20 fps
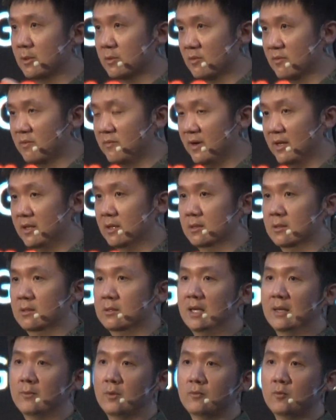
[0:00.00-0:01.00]
to find the
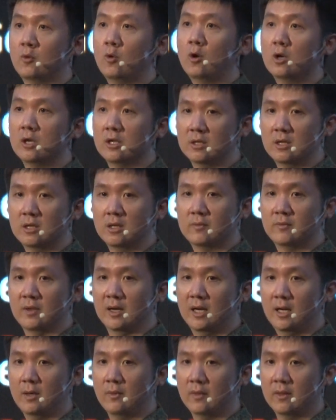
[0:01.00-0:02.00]
type of quality of the
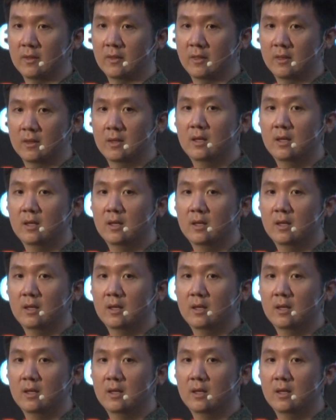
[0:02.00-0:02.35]
houses